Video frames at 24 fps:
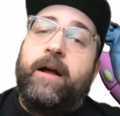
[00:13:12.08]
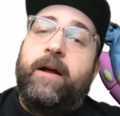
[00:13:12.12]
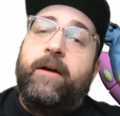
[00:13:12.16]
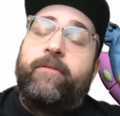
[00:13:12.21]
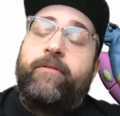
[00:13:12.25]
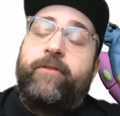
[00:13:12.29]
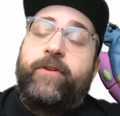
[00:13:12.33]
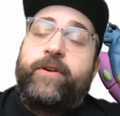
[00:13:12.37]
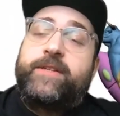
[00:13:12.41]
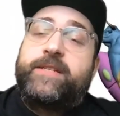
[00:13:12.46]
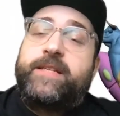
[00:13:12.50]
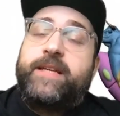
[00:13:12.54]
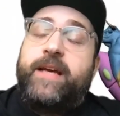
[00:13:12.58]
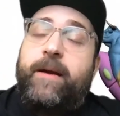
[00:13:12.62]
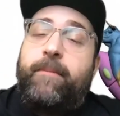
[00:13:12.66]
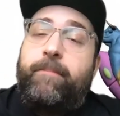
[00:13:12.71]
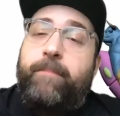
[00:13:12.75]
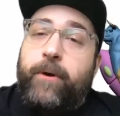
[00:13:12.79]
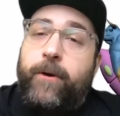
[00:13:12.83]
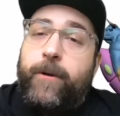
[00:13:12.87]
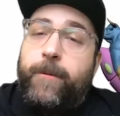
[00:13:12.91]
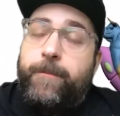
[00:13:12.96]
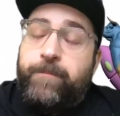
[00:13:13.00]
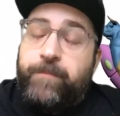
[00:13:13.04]
for
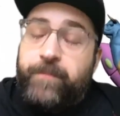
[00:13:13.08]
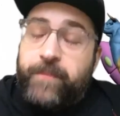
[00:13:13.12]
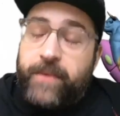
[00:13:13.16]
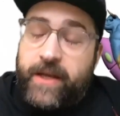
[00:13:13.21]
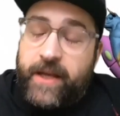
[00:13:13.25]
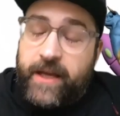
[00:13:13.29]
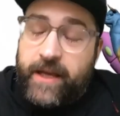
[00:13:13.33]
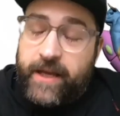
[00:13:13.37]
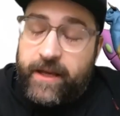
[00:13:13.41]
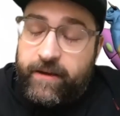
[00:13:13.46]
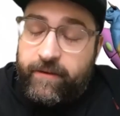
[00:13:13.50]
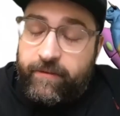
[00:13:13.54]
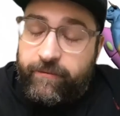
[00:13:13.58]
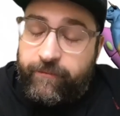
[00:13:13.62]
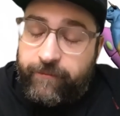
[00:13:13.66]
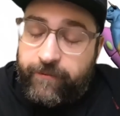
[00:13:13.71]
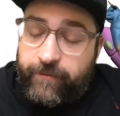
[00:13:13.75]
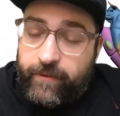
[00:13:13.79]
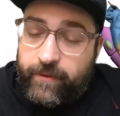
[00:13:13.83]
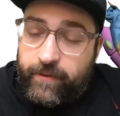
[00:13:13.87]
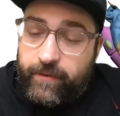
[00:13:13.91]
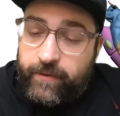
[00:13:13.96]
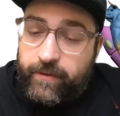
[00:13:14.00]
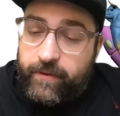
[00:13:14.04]
example, if
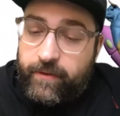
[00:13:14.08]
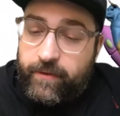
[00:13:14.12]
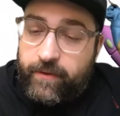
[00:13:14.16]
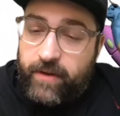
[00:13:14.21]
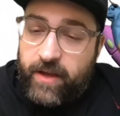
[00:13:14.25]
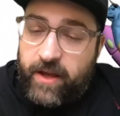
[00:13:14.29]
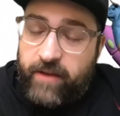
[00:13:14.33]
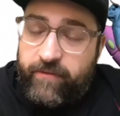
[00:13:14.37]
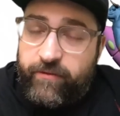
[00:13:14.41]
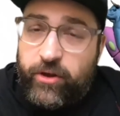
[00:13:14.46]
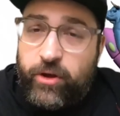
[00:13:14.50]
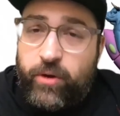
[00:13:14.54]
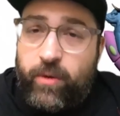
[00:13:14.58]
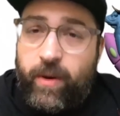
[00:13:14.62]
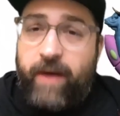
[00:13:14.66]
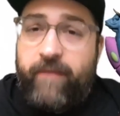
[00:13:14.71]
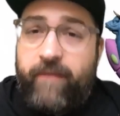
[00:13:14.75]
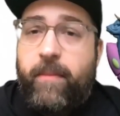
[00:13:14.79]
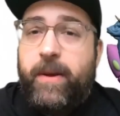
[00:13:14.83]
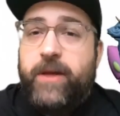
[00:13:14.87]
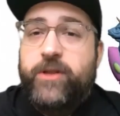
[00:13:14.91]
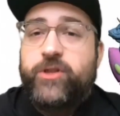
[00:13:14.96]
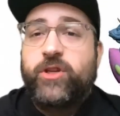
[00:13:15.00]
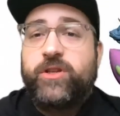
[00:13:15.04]
you have a
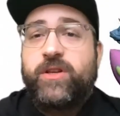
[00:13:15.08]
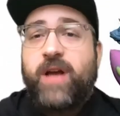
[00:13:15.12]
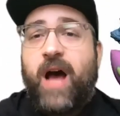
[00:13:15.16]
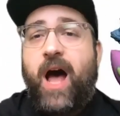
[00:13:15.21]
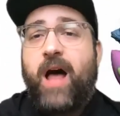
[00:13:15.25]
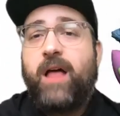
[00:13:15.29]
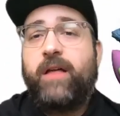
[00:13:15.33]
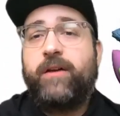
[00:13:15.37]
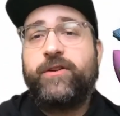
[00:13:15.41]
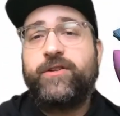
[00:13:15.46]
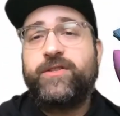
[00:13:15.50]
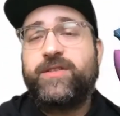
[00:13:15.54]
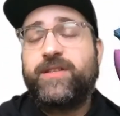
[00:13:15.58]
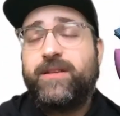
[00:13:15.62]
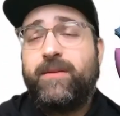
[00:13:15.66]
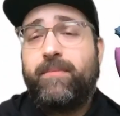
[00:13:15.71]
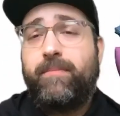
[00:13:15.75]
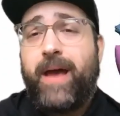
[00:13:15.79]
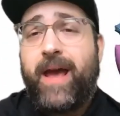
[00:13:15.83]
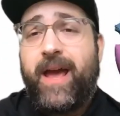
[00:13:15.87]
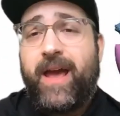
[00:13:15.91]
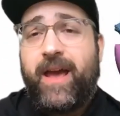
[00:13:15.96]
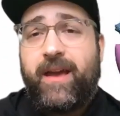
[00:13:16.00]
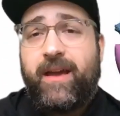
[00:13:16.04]
bunch of dollars in the
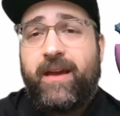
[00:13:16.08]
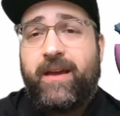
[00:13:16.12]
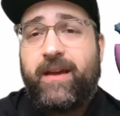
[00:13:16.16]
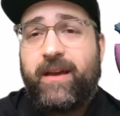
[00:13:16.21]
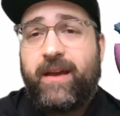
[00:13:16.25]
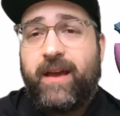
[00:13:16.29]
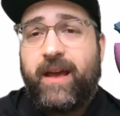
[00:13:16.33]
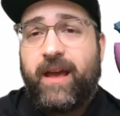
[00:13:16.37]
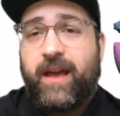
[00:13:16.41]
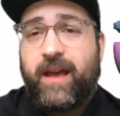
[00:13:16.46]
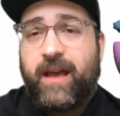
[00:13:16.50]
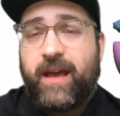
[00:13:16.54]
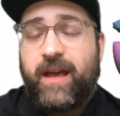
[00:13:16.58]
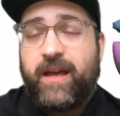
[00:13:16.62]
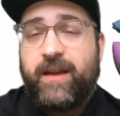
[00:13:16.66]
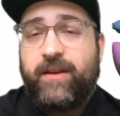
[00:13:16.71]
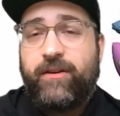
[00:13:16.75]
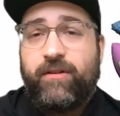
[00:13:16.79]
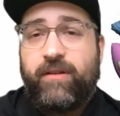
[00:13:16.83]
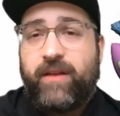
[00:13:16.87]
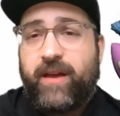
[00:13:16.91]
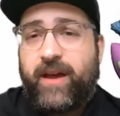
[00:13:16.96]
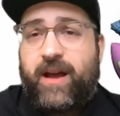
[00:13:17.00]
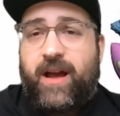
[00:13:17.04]
bank and
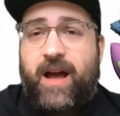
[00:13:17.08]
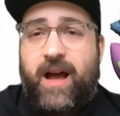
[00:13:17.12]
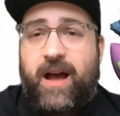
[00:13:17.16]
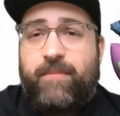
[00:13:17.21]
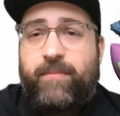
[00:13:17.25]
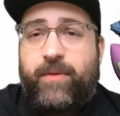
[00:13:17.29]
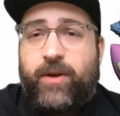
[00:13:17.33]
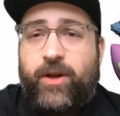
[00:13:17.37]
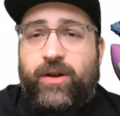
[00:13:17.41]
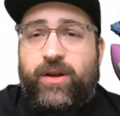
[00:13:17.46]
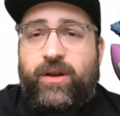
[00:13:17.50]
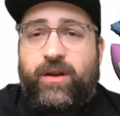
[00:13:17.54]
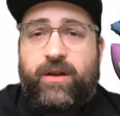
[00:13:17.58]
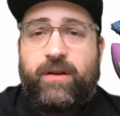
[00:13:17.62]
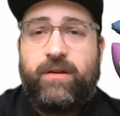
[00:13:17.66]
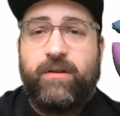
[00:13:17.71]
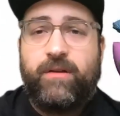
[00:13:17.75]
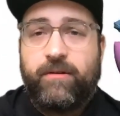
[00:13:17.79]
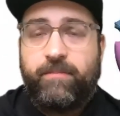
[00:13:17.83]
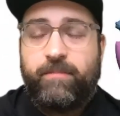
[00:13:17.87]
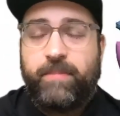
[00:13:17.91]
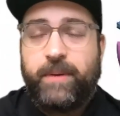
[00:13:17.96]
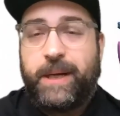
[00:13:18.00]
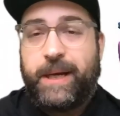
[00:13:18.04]
you're like, I'm good,
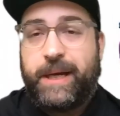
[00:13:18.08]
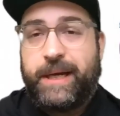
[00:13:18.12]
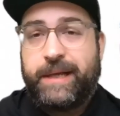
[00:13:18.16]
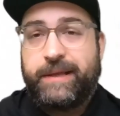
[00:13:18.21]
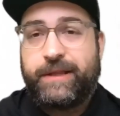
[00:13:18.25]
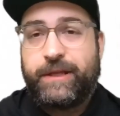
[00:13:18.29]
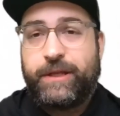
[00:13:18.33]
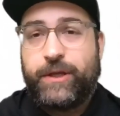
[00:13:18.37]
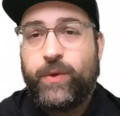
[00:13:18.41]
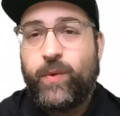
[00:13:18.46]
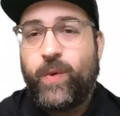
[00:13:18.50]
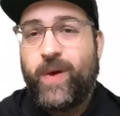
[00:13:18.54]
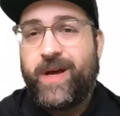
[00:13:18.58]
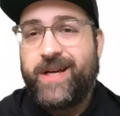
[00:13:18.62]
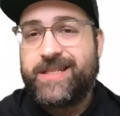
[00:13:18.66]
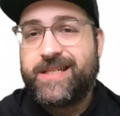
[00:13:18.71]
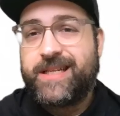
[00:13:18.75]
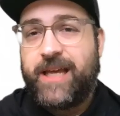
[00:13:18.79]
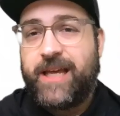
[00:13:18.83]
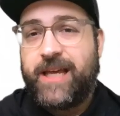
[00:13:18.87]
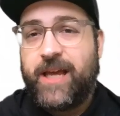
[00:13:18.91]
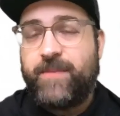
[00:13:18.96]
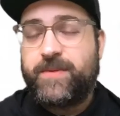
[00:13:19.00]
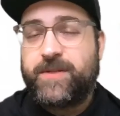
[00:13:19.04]
but the US
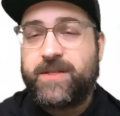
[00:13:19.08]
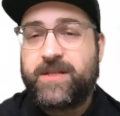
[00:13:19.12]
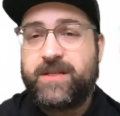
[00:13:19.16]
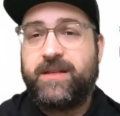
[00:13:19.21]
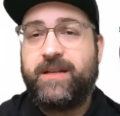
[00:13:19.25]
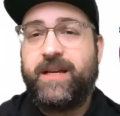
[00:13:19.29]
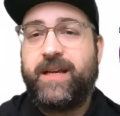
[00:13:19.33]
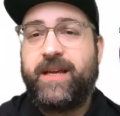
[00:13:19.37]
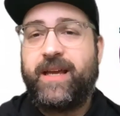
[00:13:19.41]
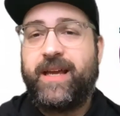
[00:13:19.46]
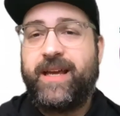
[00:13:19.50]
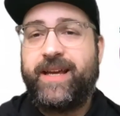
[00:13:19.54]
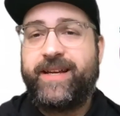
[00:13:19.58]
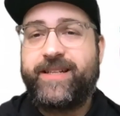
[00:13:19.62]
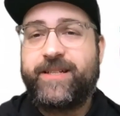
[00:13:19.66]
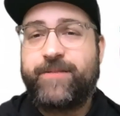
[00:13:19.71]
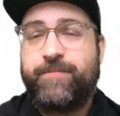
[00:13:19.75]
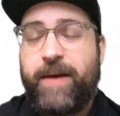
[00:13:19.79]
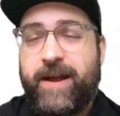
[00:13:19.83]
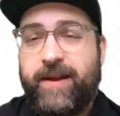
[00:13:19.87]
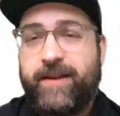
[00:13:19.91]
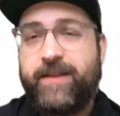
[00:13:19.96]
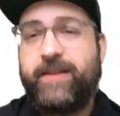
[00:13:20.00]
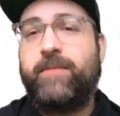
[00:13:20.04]
keeps
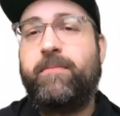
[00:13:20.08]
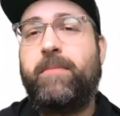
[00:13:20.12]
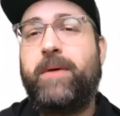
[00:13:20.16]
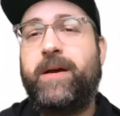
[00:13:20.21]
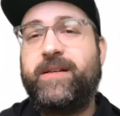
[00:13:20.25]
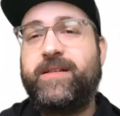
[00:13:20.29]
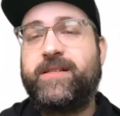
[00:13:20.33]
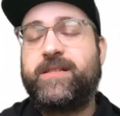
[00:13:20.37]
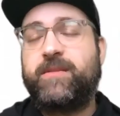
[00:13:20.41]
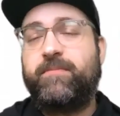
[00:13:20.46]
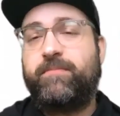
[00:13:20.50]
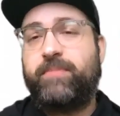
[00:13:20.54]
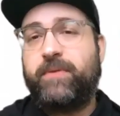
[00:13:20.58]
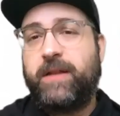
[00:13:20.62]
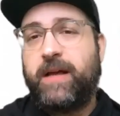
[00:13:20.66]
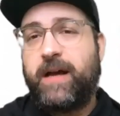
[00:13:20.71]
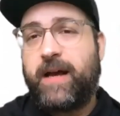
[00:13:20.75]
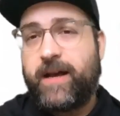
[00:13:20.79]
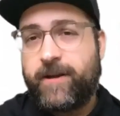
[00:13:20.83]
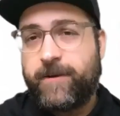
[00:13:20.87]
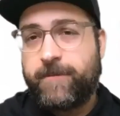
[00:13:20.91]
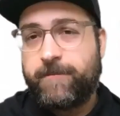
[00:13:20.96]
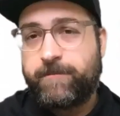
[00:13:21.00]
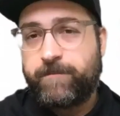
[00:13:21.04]
expanding the money supply,